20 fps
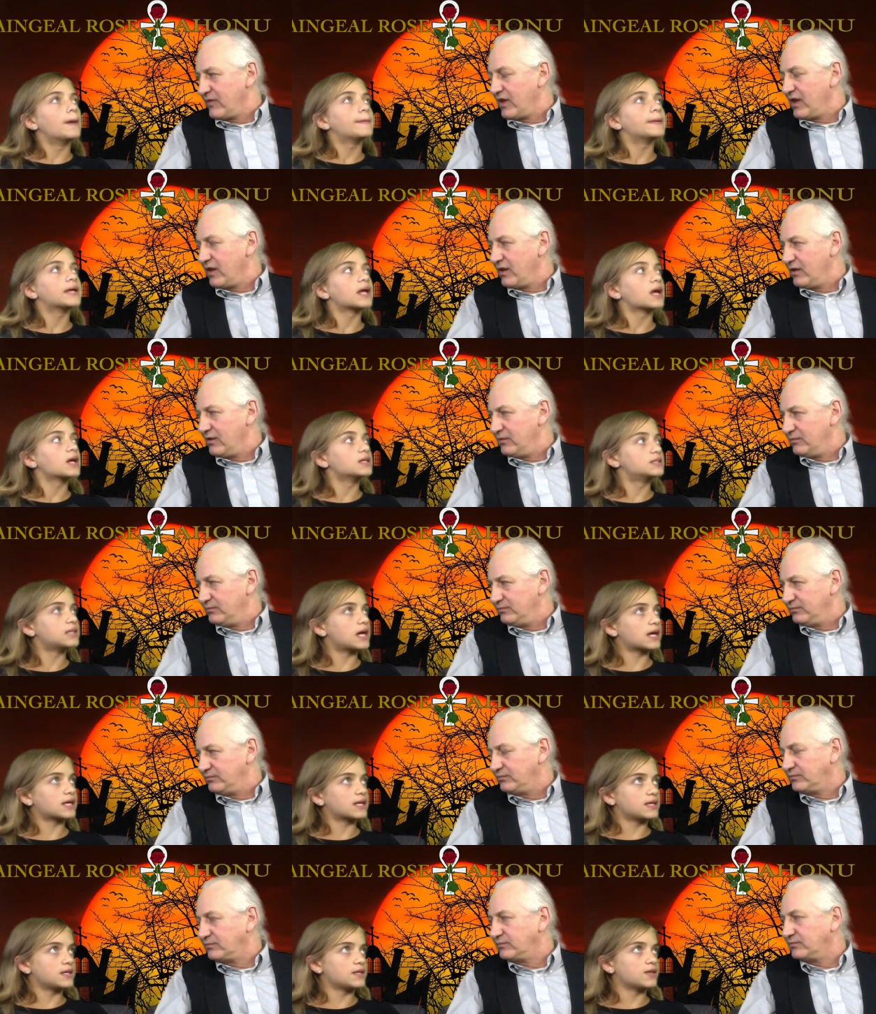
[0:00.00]
Speaker 1: um, in
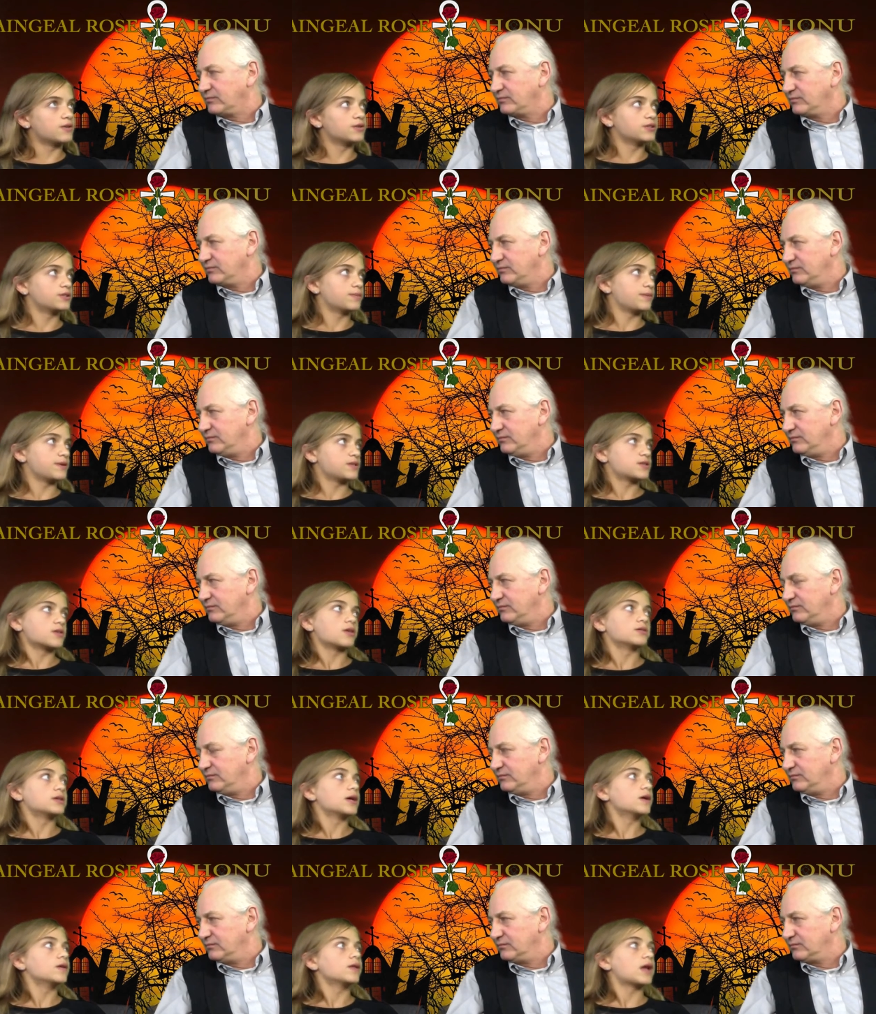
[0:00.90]
Kentucky there was a place
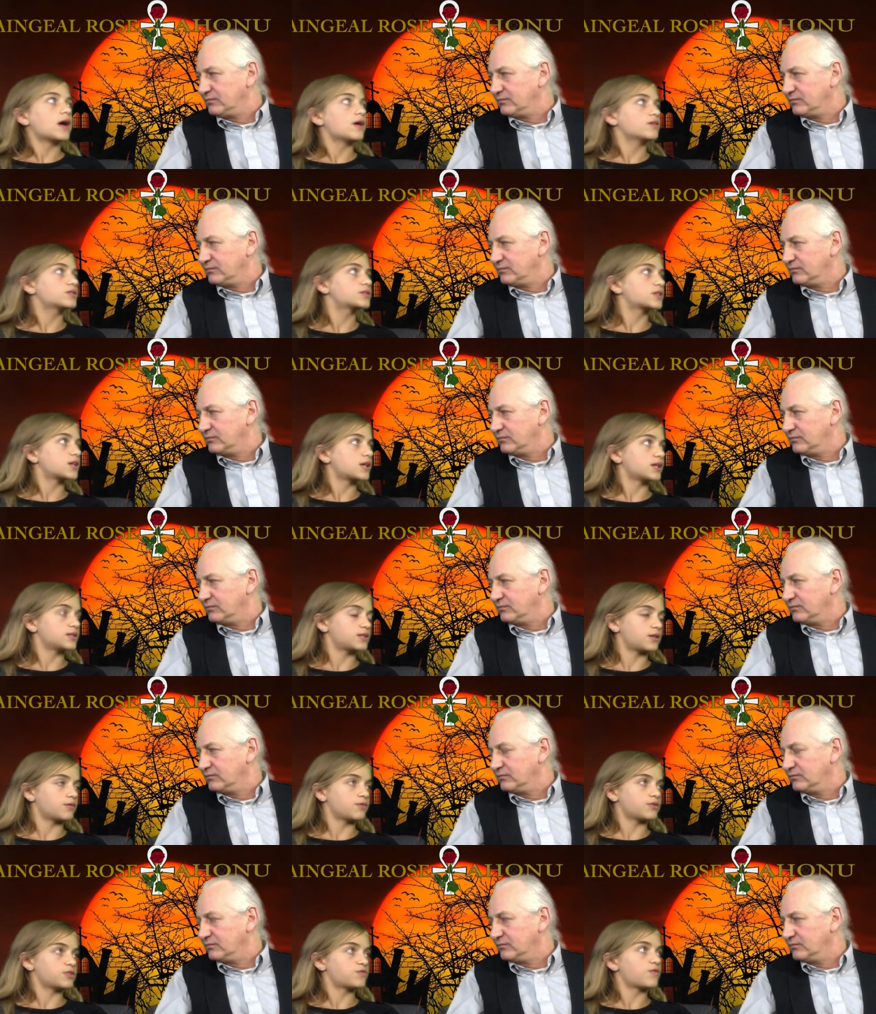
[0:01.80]
called Hell House
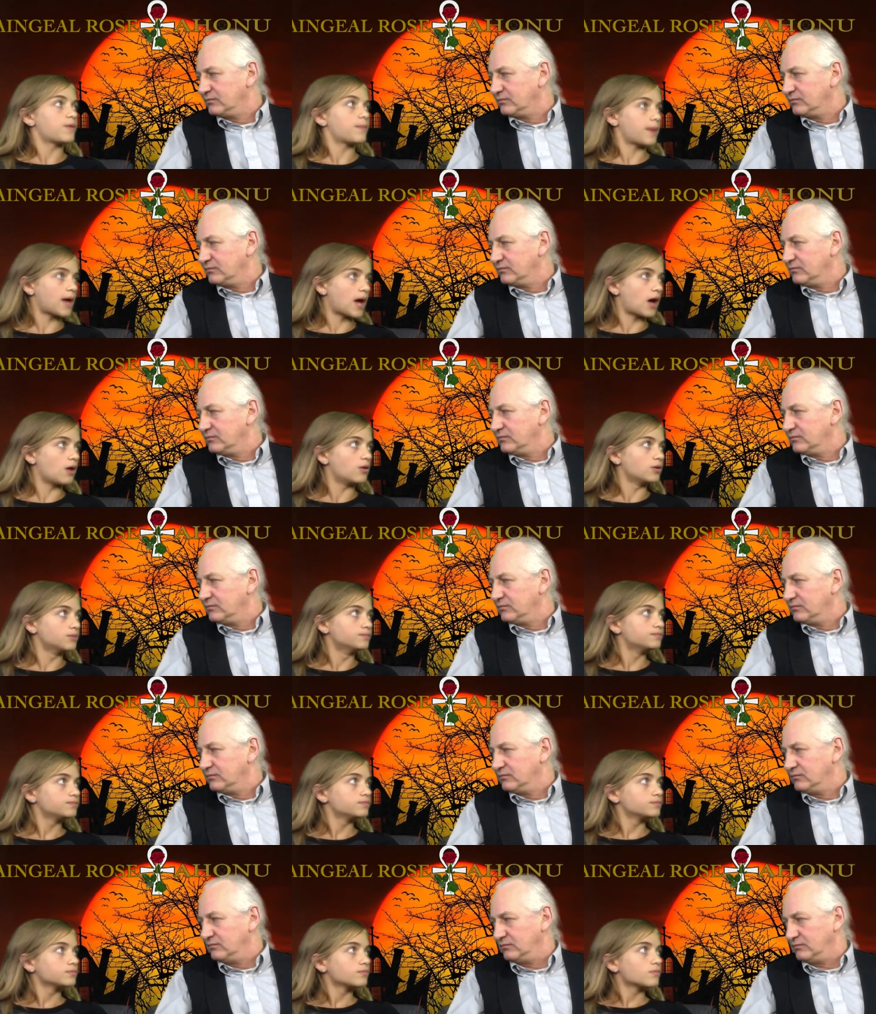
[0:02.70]
because it was from hell.
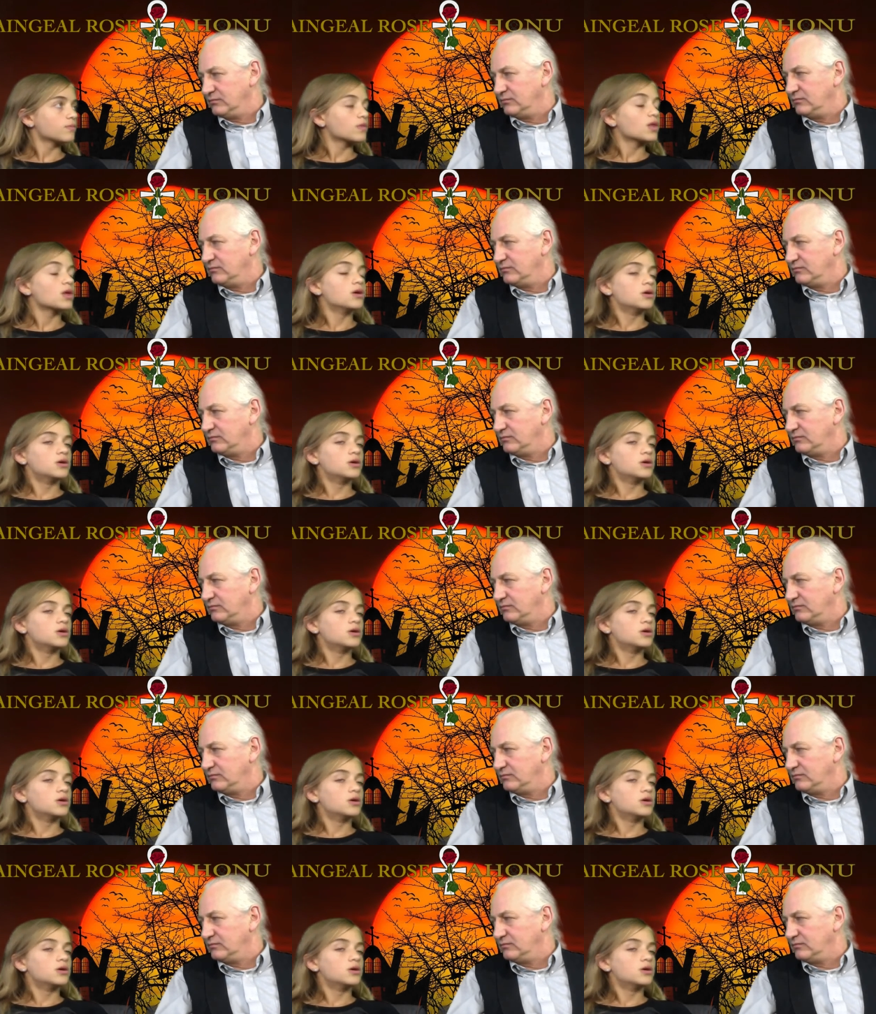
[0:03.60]
Mm-hmm.